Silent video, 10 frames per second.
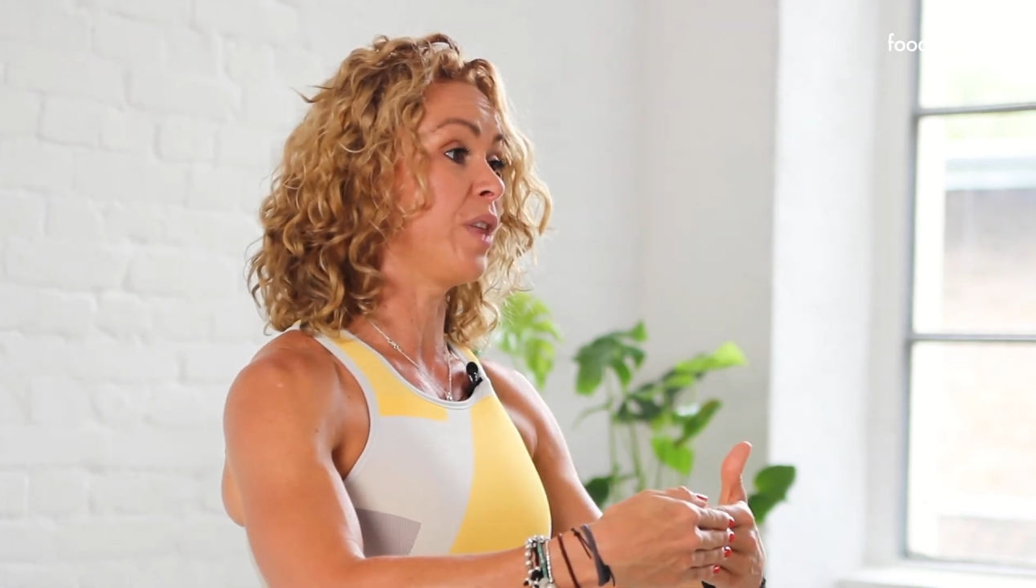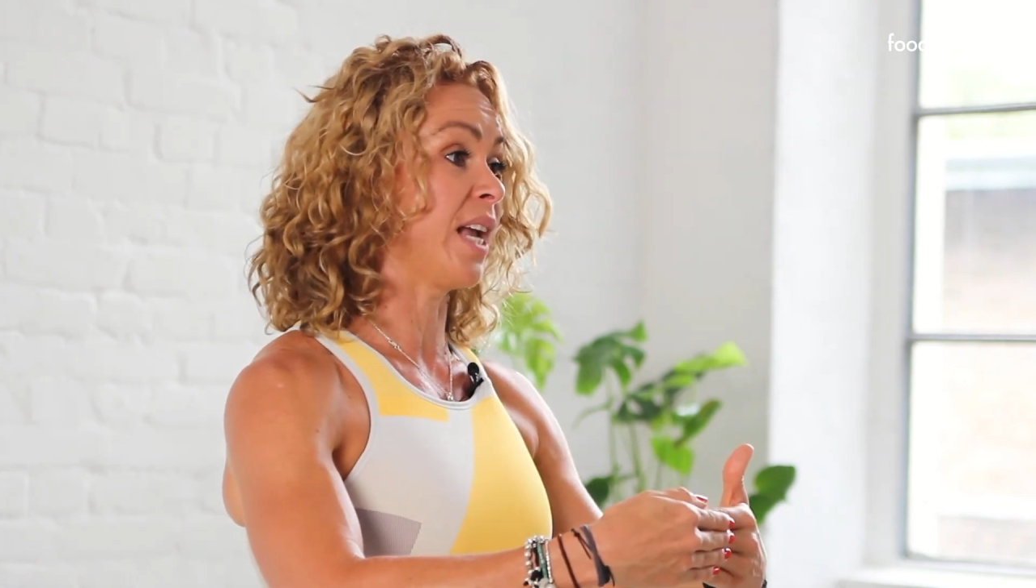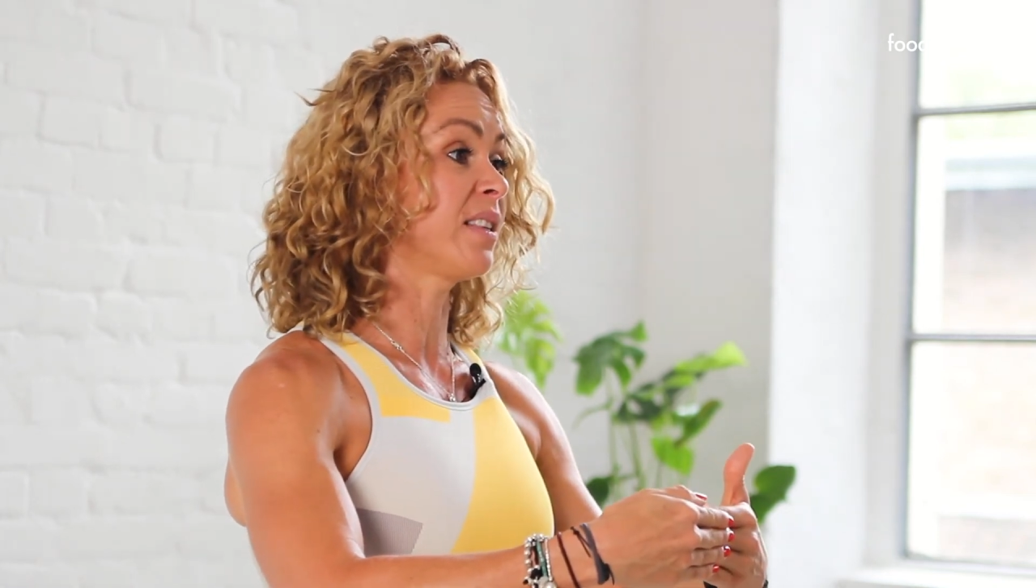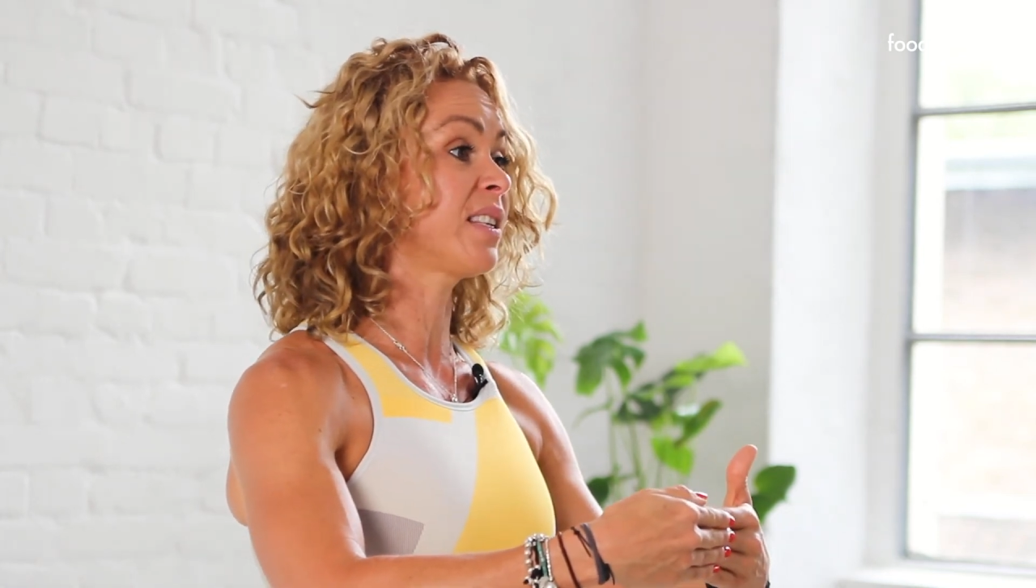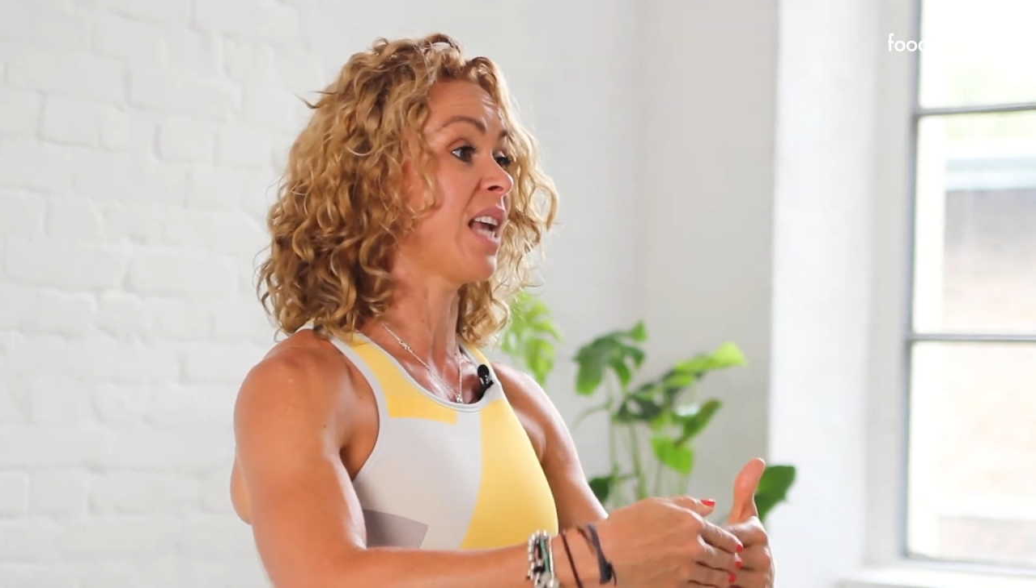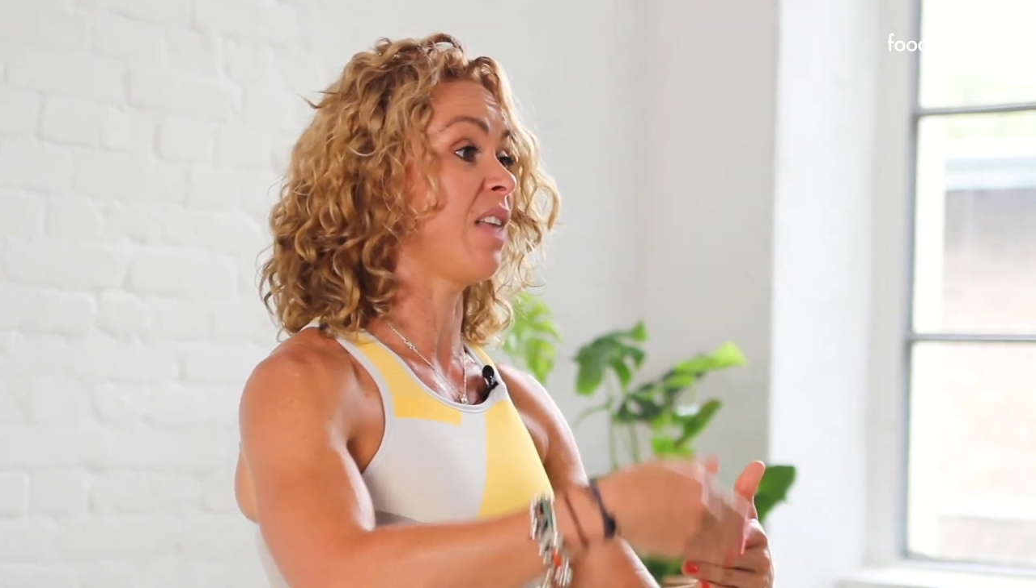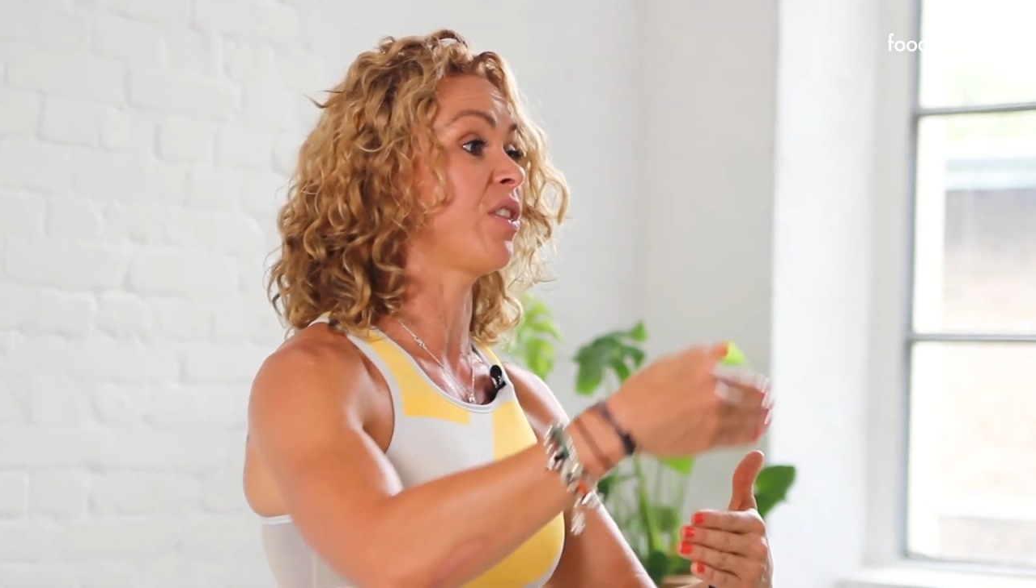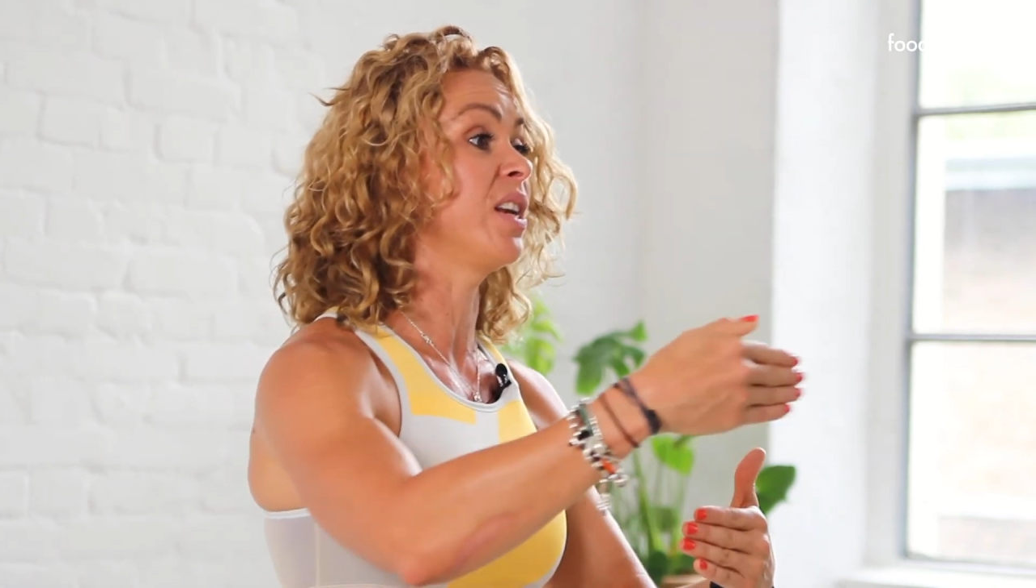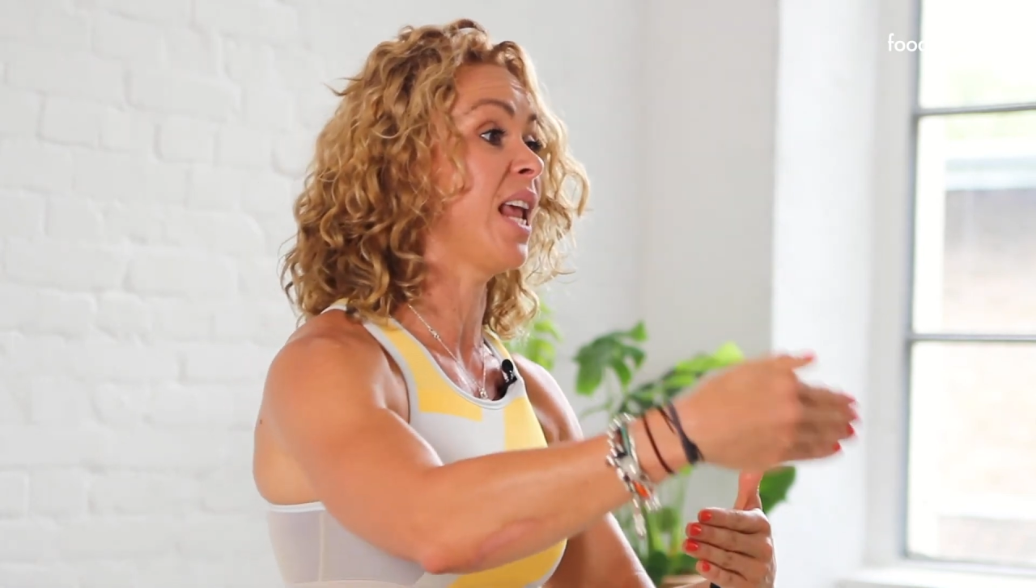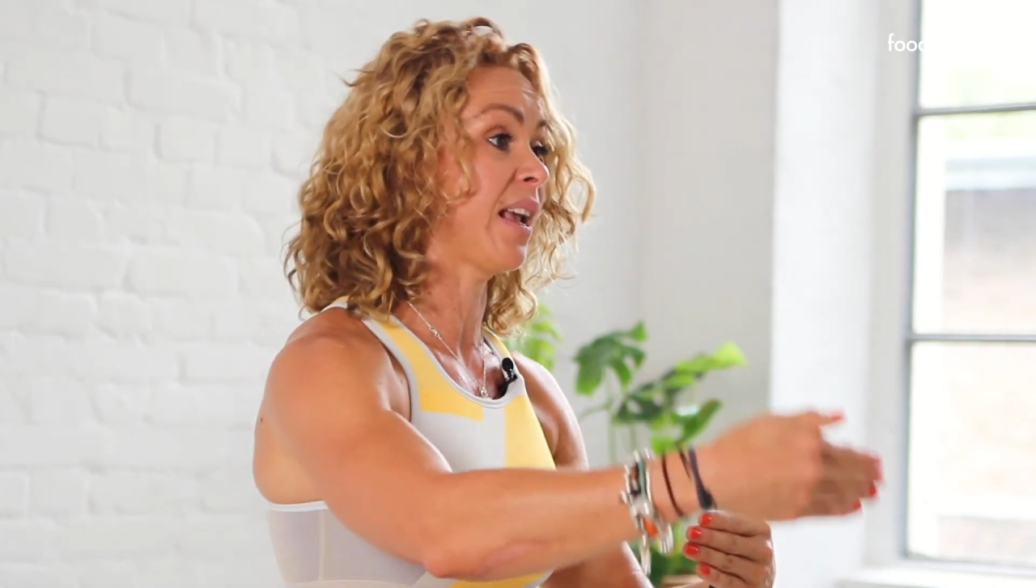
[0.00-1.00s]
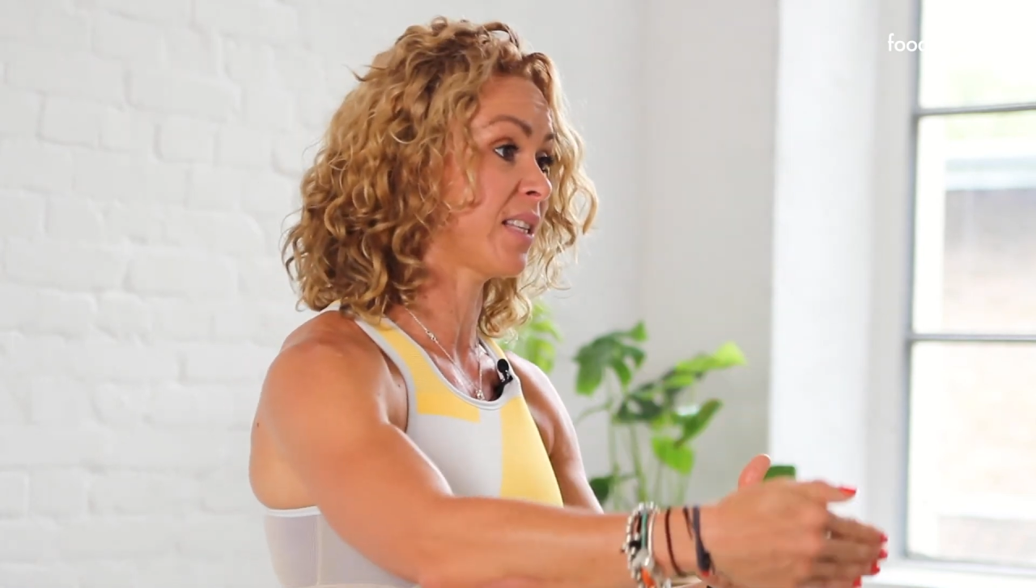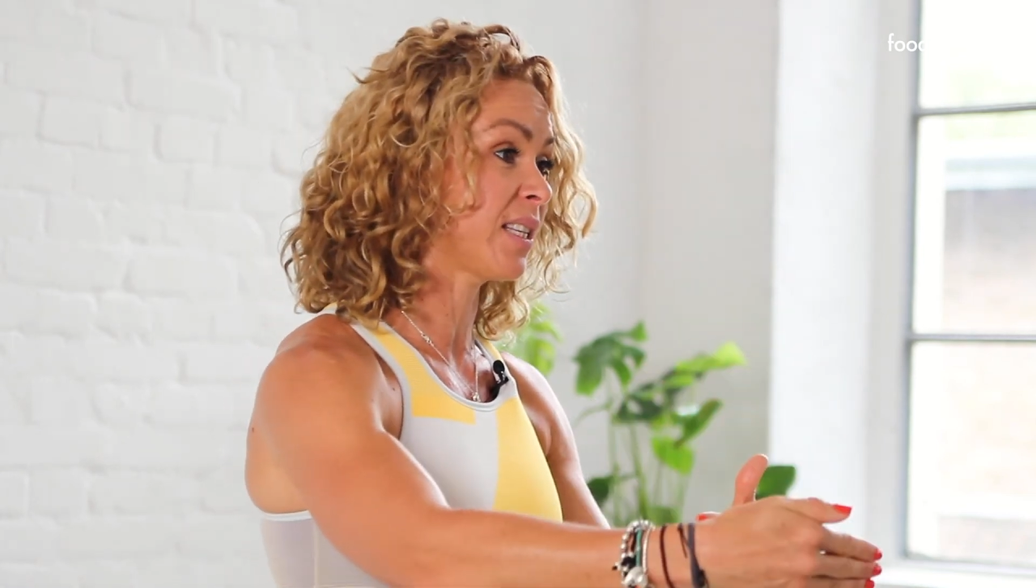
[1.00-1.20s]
then set the next